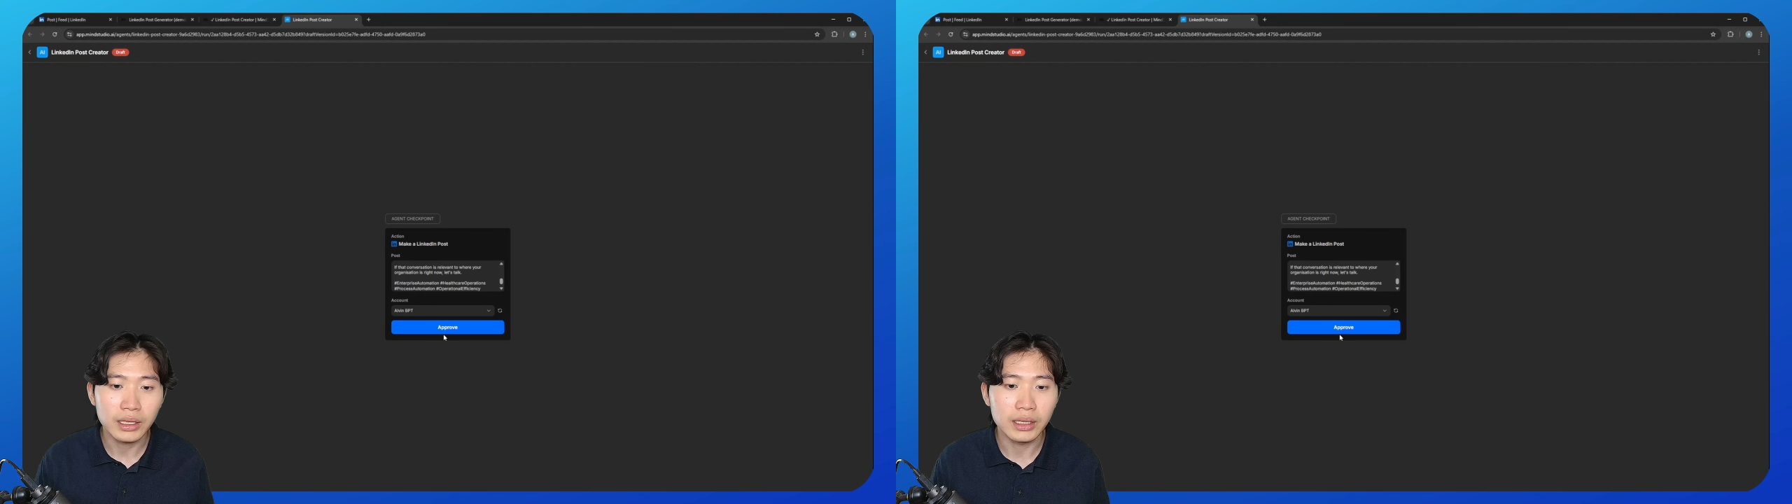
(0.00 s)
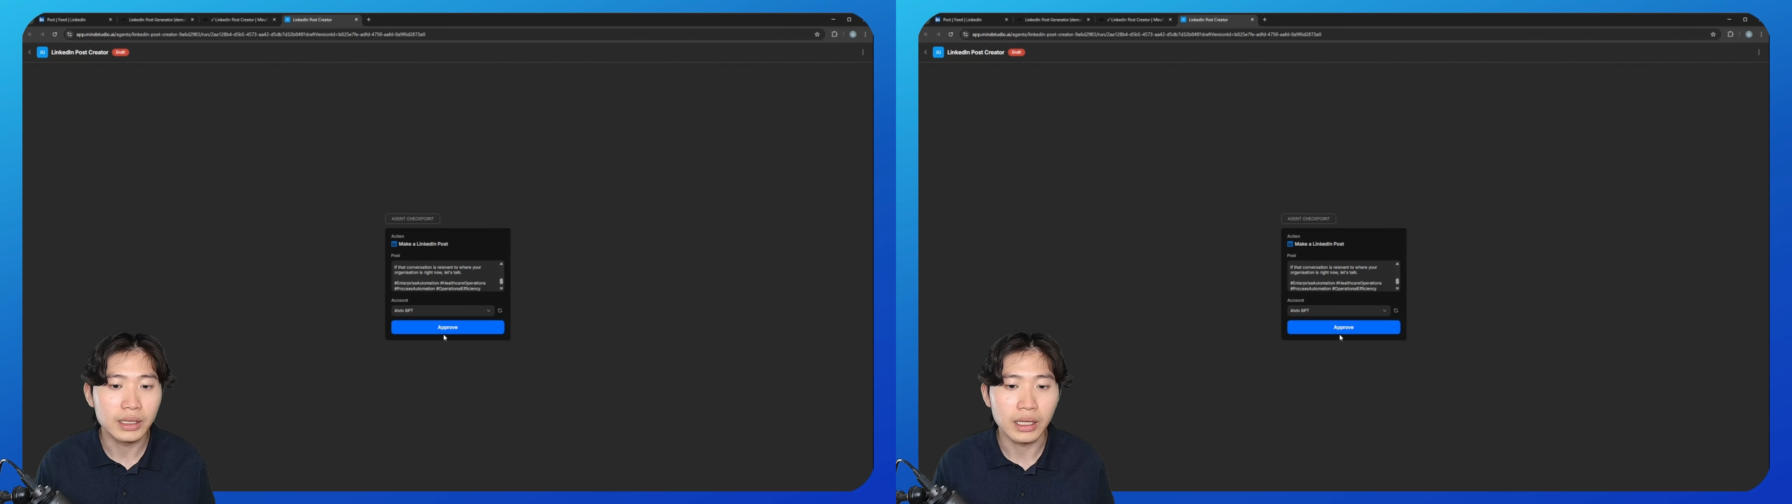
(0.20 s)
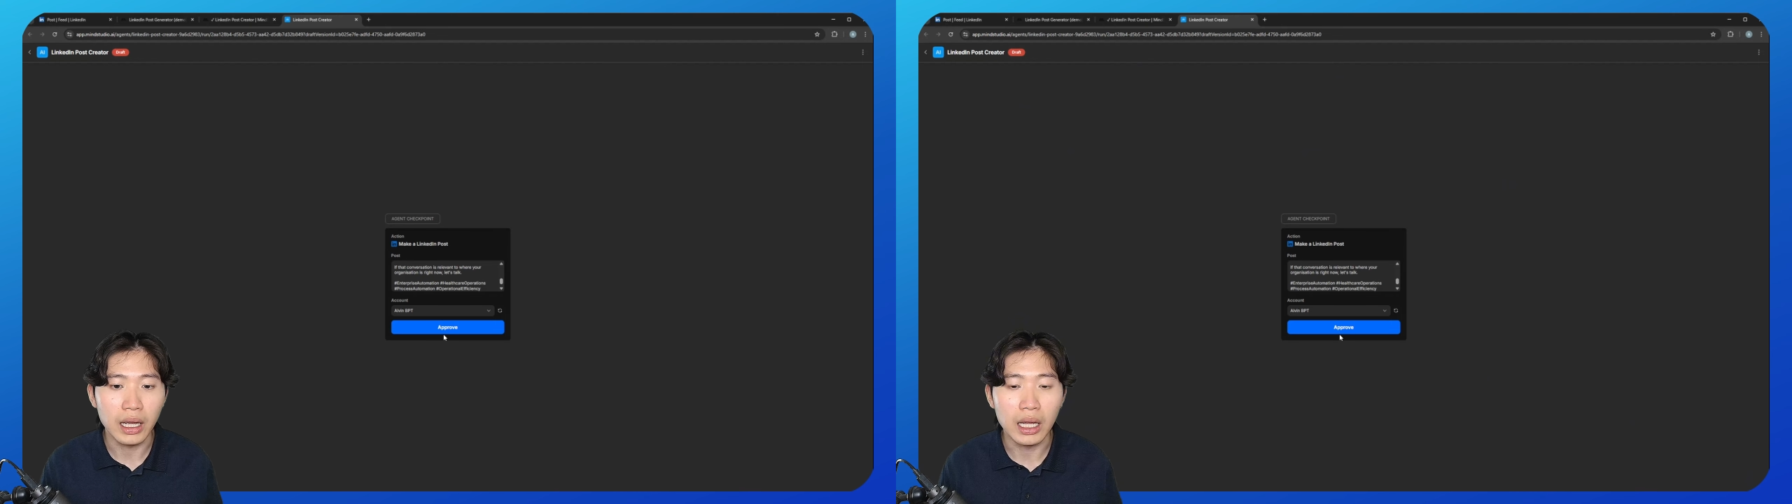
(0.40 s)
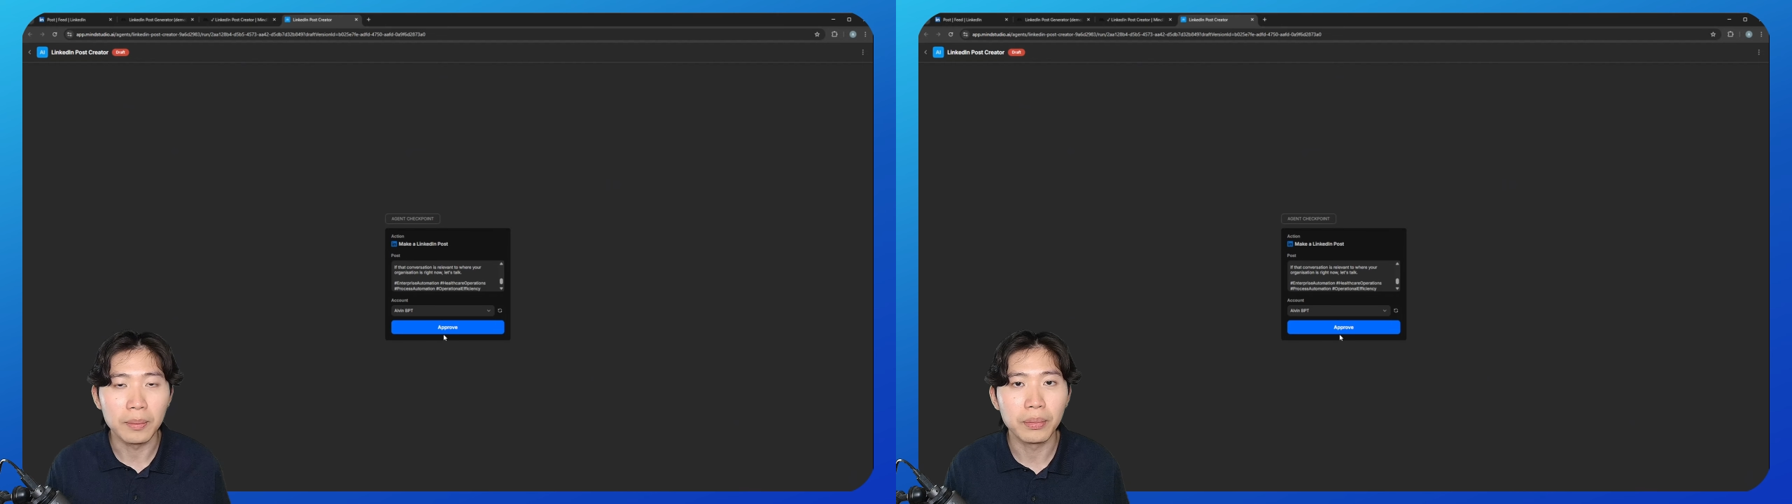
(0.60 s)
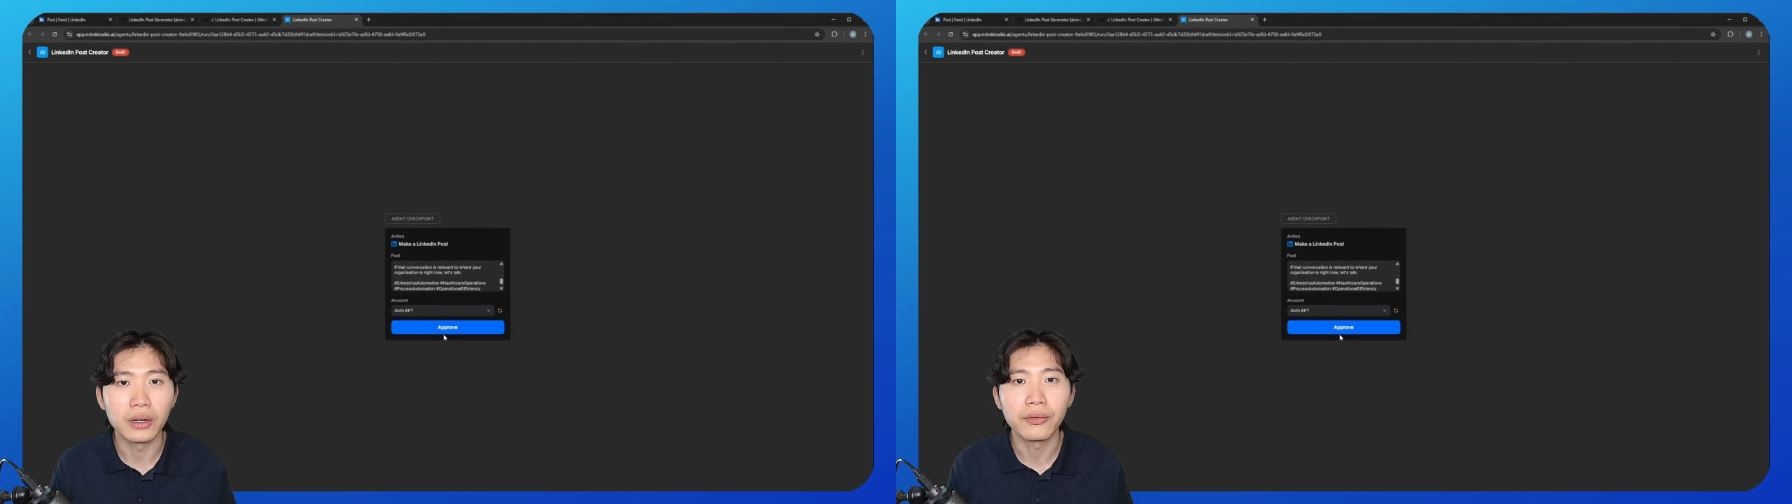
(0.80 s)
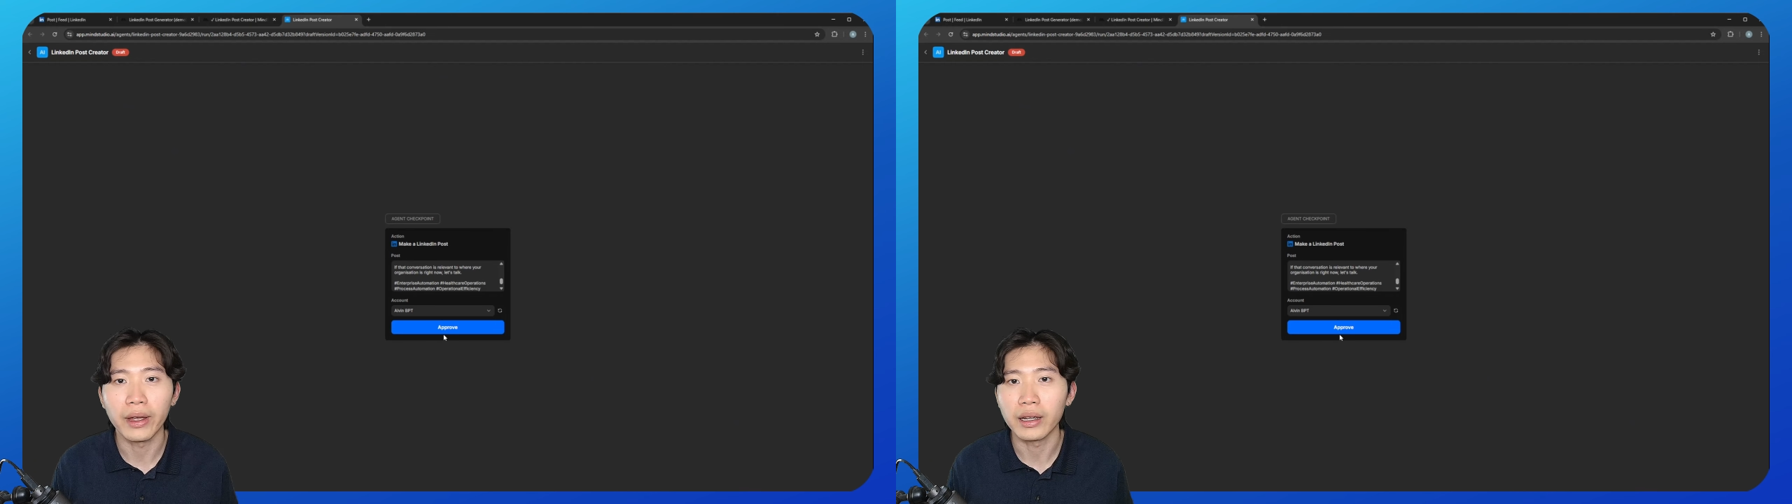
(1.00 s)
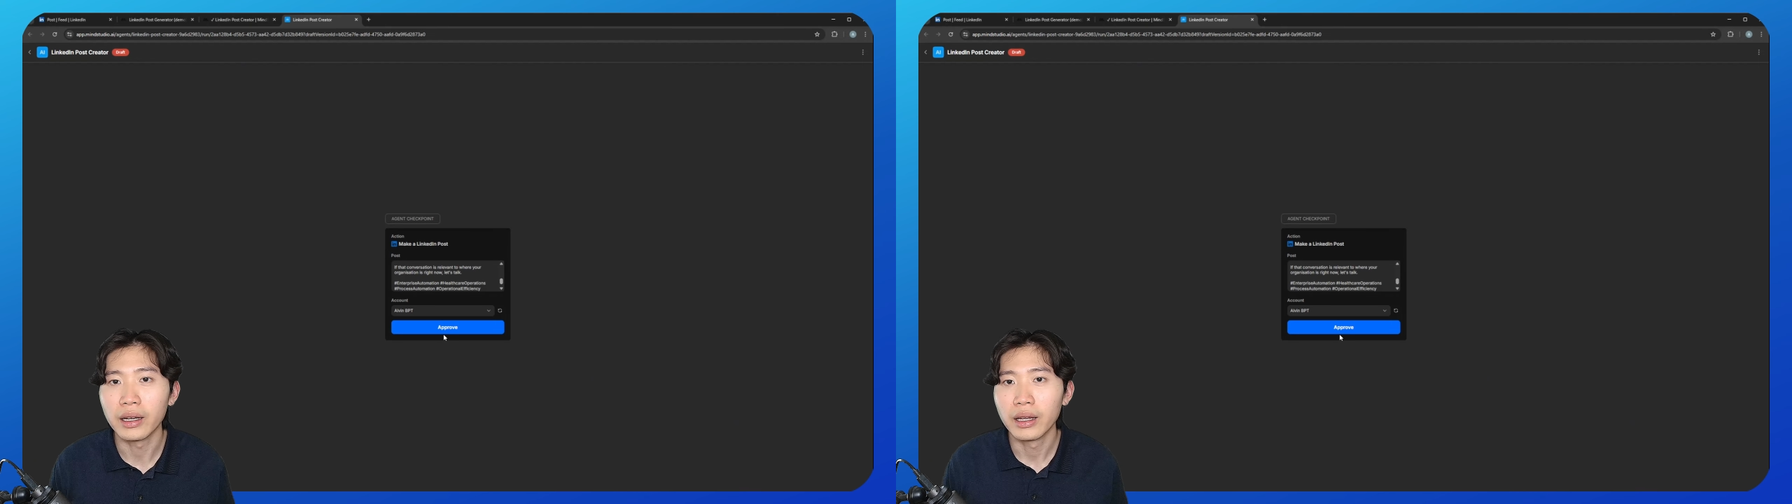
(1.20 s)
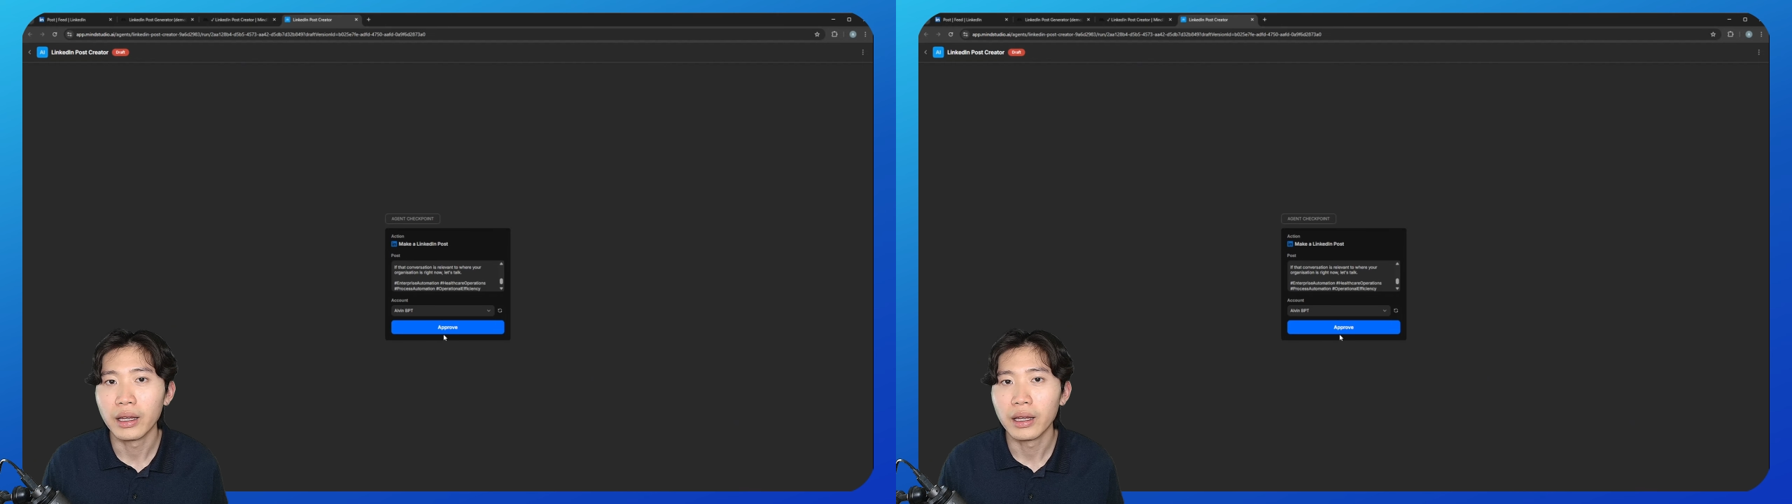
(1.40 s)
is a perfect